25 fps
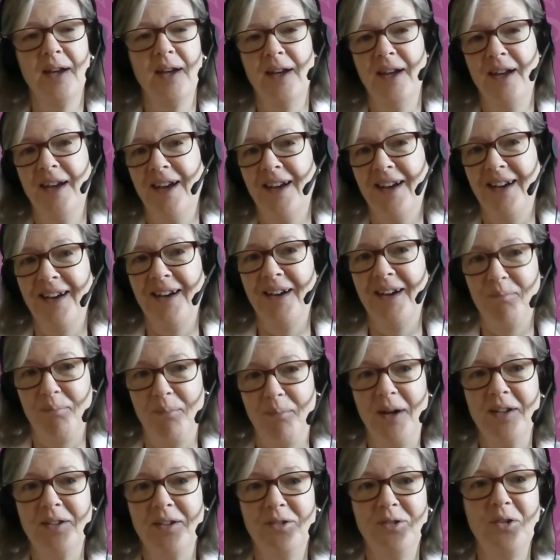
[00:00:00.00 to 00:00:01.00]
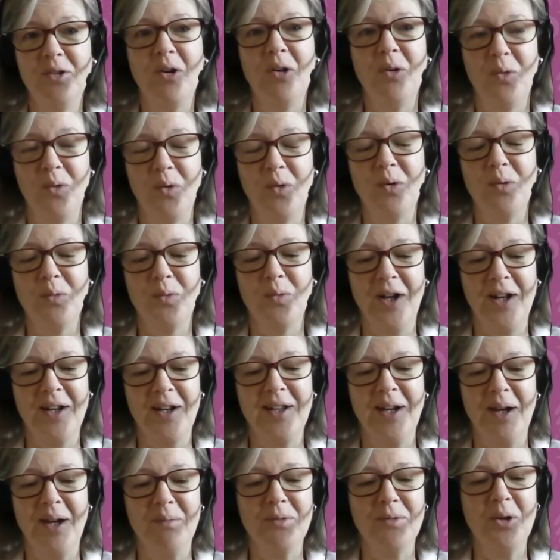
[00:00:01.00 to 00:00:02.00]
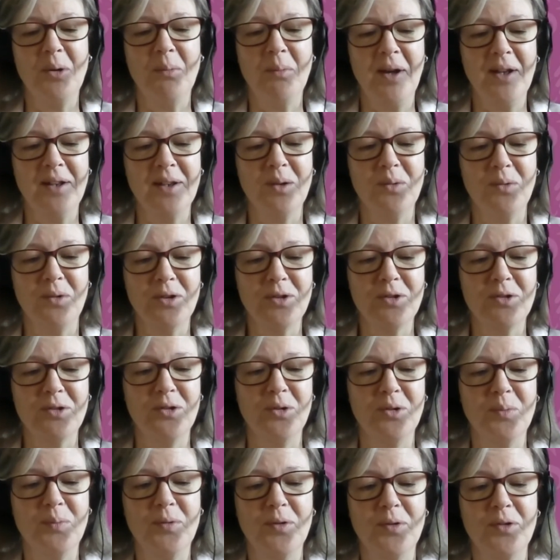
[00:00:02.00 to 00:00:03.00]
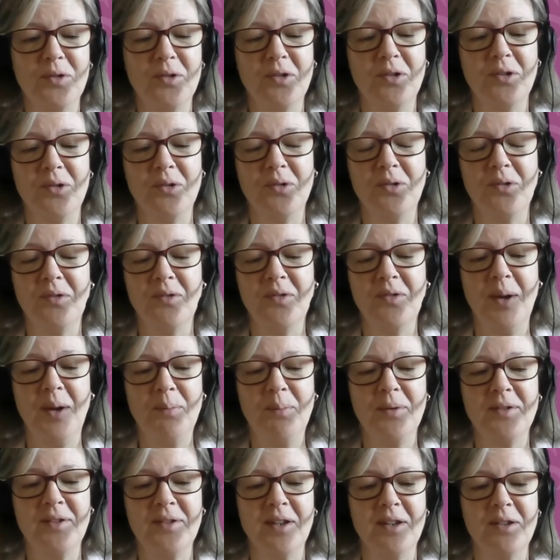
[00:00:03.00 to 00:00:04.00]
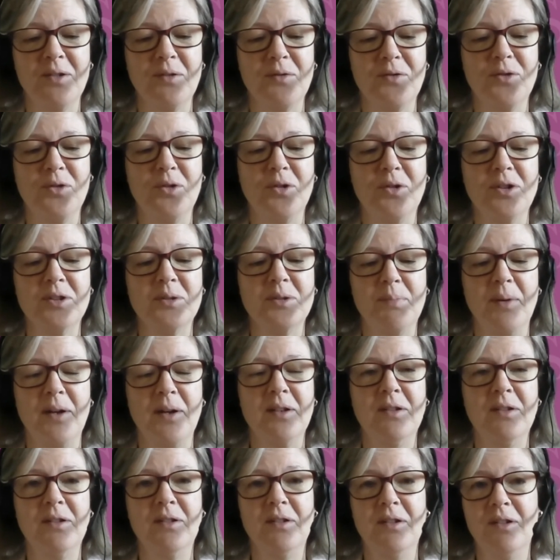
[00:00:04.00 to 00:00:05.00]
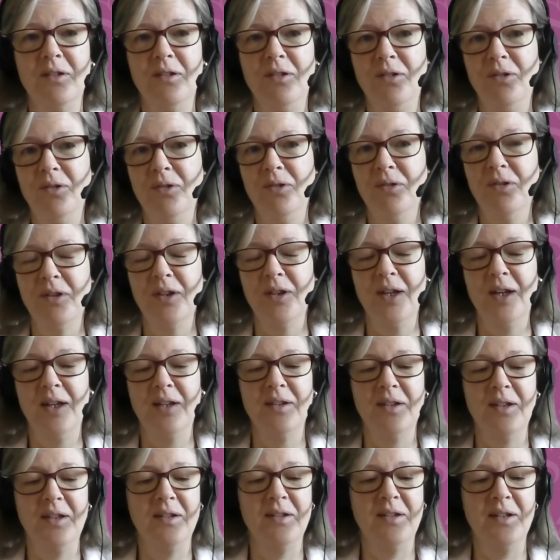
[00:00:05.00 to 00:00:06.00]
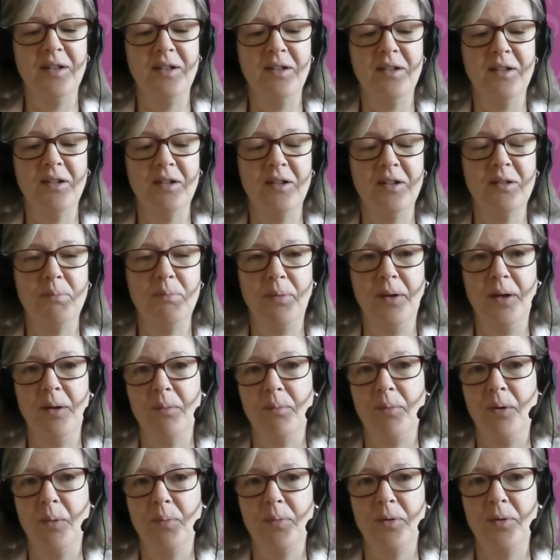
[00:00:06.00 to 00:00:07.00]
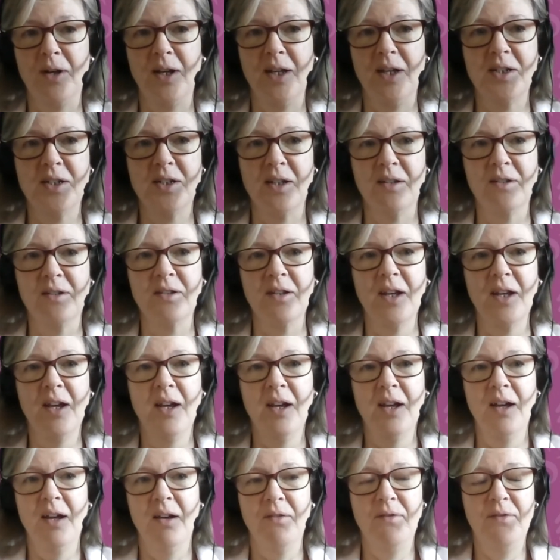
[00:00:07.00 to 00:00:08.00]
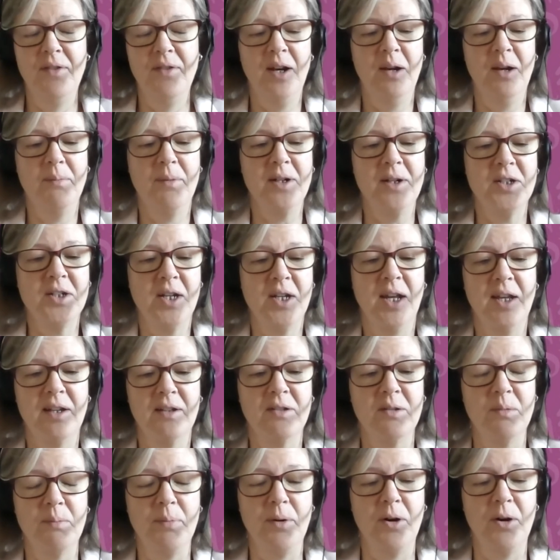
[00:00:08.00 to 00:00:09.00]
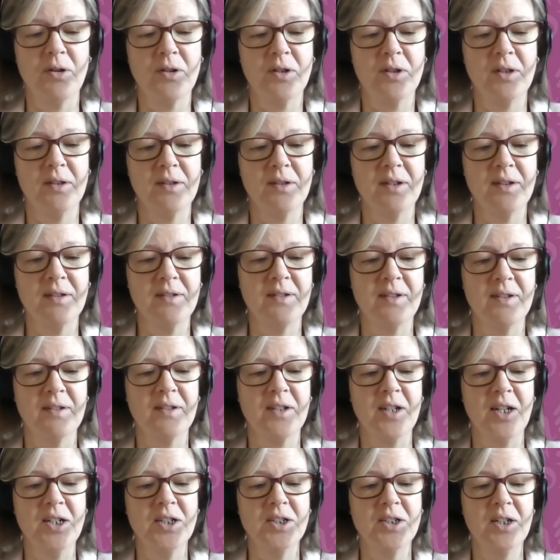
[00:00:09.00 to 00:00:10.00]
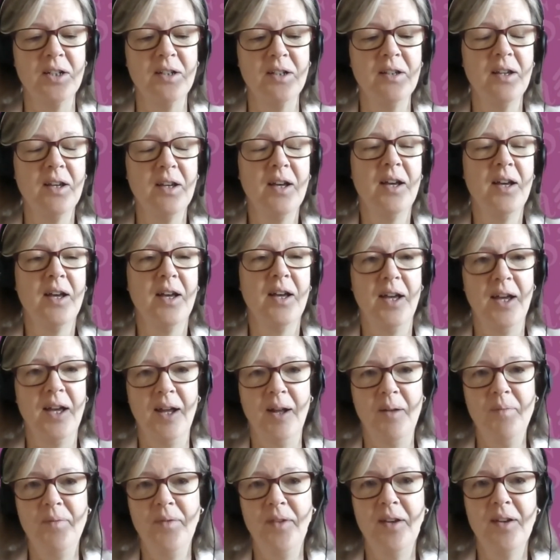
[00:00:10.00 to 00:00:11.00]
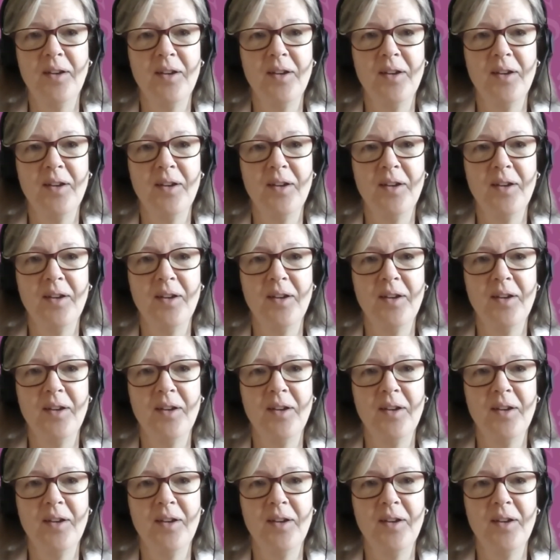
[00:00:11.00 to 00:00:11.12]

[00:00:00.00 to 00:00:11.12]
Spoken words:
But you're all welcome, no matter what group you represent, of course. But youth and indigenous populations very much takes a part in this discussion, and